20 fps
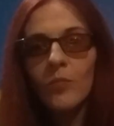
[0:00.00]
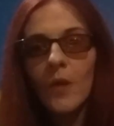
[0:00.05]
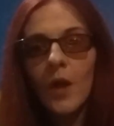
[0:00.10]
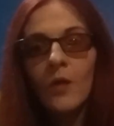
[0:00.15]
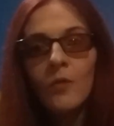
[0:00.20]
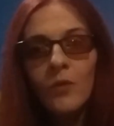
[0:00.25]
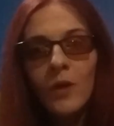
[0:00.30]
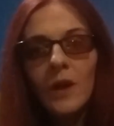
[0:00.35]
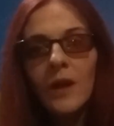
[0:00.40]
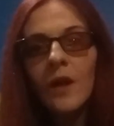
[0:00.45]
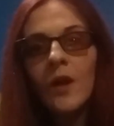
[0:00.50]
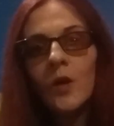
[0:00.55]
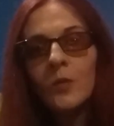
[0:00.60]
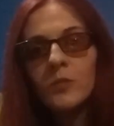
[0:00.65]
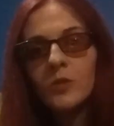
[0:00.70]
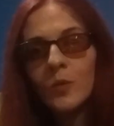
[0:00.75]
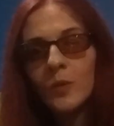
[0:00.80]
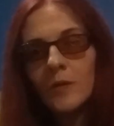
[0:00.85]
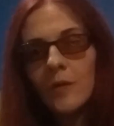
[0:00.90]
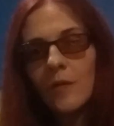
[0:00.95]
I really
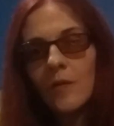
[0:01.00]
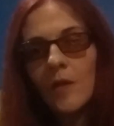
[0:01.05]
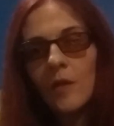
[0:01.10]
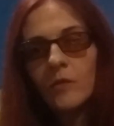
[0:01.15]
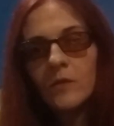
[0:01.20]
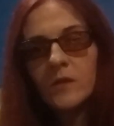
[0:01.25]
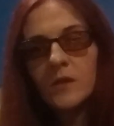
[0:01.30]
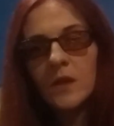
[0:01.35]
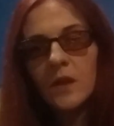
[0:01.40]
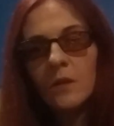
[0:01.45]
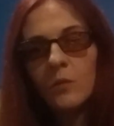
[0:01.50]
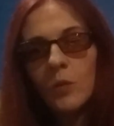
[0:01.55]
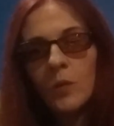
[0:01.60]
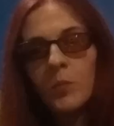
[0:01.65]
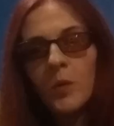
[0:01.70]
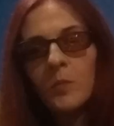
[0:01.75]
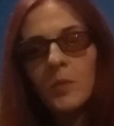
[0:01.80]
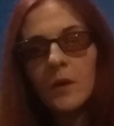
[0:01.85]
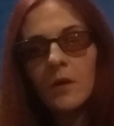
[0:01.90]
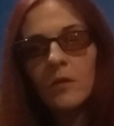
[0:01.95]
hope 2017 will
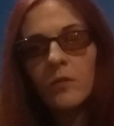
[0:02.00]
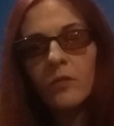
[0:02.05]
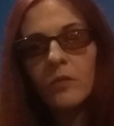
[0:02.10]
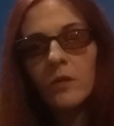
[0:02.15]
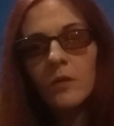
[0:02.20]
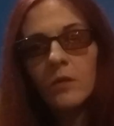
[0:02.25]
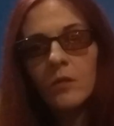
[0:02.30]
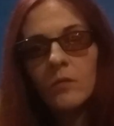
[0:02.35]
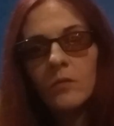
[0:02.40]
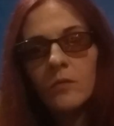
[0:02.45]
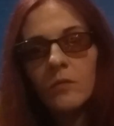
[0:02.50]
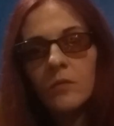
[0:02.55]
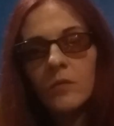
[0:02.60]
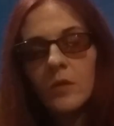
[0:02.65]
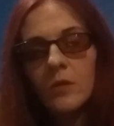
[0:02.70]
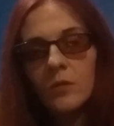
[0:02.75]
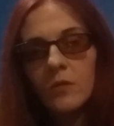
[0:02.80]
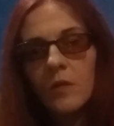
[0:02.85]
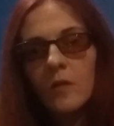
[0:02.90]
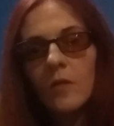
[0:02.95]
be better for
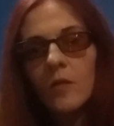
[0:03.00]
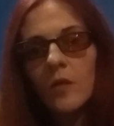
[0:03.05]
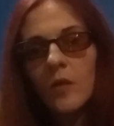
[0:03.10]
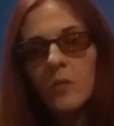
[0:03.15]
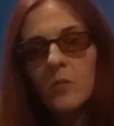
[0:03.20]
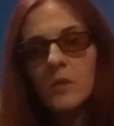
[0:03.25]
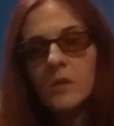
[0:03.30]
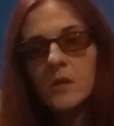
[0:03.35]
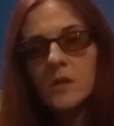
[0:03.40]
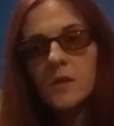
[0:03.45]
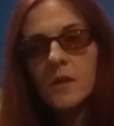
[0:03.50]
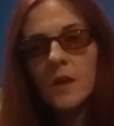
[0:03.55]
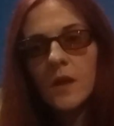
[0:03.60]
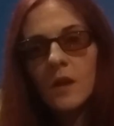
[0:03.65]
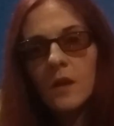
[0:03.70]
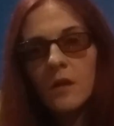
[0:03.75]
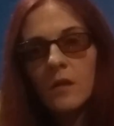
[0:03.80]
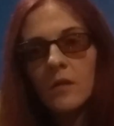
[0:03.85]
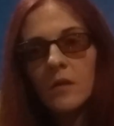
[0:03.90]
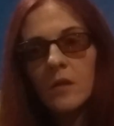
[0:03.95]
the autistic community.